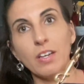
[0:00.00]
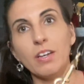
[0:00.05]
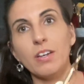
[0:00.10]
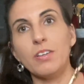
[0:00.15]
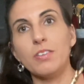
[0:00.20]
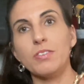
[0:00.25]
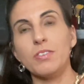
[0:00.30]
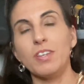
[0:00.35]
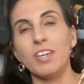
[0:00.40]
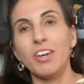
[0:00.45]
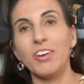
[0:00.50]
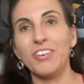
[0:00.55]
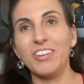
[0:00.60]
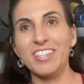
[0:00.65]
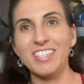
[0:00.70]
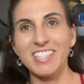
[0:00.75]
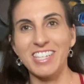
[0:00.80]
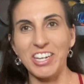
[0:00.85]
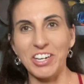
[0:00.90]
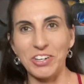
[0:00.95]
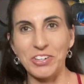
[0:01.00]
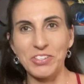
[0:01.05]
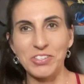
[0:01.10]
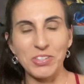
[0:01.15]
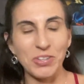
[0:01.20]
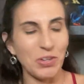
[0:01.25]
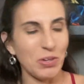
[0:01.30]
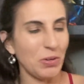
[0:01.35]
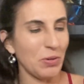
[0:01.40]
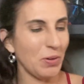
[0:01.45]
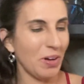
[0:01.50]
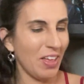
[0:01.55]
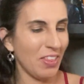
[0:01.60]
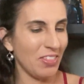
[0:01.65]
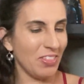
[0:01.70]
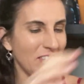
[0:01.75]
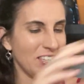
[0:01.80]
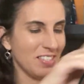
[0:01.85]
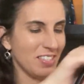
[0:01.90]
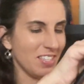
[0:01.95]
So here it is here. So
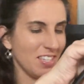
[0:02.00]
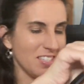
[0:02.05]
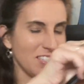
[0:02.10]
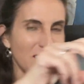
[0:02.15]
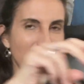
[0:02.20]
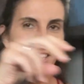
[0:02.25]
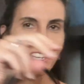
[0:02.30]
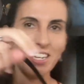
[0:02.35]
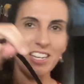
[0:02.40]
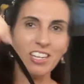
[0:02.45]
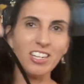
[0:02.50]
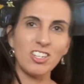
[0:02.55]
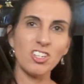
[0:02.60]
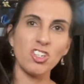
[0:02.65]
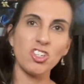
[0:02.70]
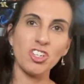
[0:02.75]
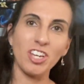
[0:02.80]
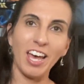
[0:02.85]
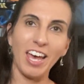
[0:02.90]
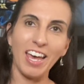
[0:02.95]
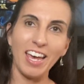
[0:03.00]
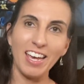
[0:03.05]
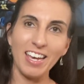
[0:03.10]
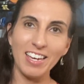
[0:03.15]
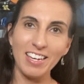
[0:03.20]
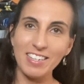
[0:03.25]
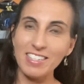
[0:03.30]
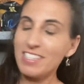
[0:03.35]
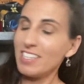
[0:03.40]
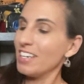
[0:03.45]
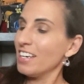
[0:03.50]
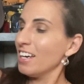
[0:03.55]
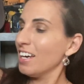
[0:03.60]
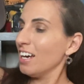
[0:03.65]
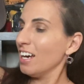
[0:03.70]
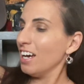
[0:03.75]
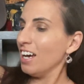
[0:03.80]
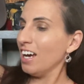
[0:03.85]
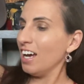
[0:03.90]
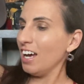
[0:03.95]
this is the Jade
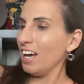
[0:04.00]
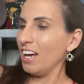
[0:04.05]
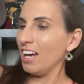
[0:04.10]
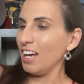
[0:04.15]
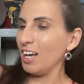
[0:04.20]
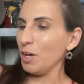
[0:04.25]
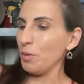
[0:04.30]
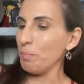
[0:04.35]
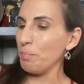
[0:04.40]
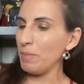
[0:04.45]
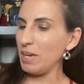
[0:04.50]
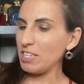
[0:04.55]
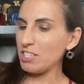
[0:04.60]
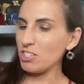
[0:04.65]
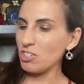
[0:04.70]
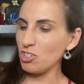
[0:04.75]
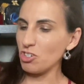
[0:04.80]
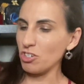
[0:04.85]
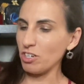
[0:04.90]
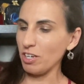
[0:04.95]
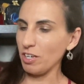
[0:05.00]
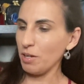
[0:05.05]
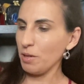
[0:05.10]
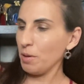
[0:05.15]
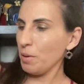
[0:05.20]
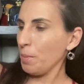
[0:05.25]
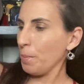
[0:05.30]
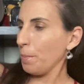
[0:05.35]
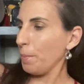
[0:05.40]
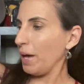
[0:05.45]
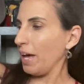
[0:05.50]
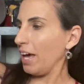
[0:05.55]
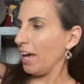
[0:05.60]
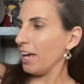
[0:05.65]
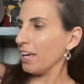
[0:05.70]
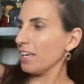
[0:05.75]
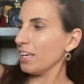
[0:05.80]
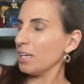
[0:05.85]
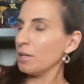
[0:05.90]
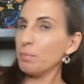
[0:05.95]
Messenger
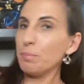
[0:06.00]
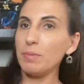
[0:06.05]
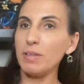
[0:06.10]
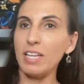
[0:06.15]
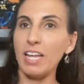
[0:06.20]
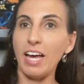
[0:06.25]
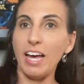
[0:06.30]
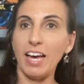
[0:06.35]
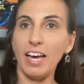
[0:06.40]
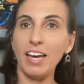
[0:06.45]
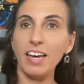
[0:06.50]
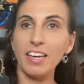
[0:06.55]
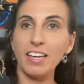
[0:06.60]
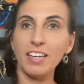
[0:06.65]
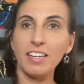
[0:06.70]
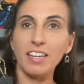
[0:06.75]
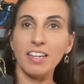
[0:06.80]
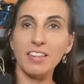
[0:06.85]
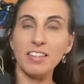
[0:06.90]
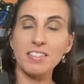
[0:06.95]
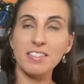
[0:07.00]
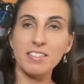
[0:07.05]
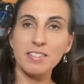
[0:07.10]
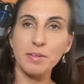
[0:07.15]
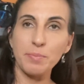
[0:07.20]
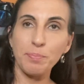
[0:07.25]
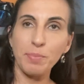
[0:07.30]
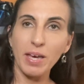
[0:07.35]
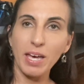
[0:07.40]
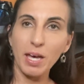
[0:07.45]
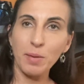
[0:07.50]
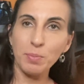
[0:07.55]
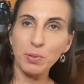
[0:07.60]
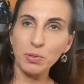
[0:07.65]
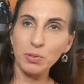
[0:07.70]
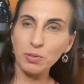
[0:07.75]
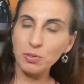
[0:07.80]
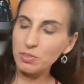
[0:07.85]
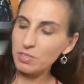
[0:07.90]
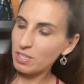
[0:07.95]
bag in black. Now this is a
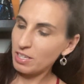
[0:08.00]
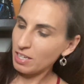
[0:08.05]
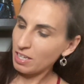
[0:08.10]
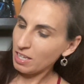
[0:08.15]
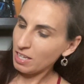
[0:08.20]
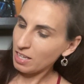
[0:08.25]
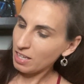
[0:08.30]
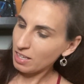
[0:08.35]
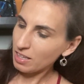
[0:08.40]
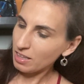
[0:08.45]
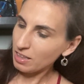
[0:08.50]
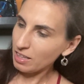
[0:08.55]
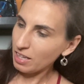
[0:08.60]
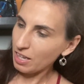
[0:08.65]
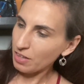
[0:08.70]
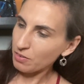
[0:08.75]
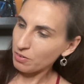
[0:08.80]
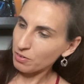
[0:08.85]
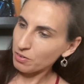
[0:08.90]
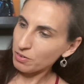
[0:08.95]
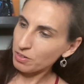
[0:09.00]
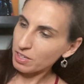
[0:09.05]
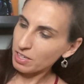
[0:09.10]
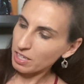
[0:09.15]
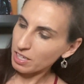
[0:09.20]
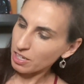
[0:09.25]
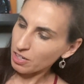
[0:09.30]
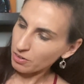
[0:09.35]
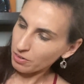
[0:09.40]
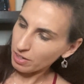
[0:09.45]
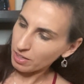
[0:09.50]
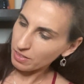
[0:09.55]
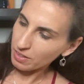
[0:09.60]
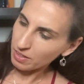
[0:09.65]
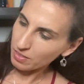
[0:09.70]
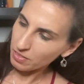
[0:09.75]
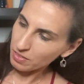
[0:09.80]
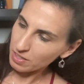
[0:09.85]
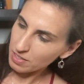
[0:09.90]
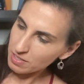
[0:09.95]
pebbled leather here, and
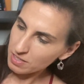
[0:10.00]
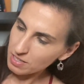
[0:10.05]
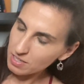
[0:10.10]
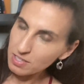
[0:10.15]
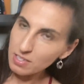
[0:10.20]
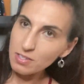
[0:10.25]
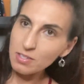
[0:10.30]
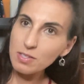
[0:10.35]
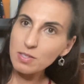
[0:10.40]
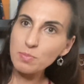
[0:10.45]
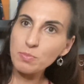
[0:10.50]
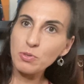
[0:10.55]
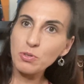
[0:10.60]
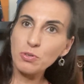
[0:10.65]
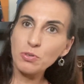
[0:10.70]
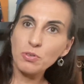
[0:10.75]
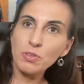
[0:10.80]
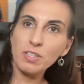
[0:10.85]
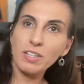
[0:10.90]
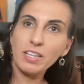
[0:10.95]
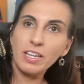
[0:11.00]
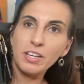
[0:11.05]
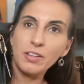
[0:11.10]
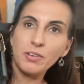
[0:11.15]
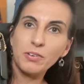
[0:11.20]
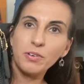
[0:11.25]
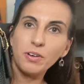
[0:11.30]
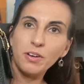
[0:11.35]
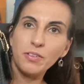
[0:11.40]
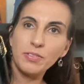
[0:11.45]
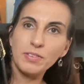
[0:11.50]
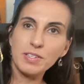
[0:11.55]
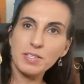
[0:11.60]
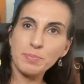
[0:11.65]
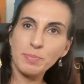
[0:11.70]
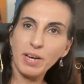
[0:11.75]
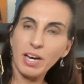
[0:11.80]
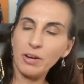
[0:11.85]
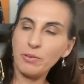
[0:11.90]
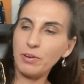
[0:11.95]
then this is a smooth leather on this
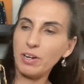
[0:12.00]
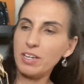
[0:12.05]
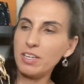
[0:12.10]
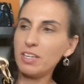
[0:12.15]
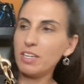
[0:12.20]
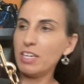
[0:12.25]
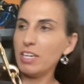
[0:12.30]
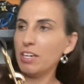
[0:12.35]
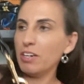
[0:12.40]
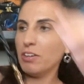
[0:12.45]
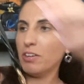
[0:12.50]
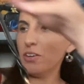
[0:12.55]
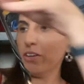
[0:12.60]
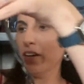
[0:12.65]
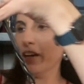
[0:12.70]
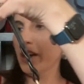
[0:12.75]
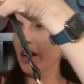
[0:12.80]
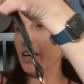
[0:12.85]
part right here.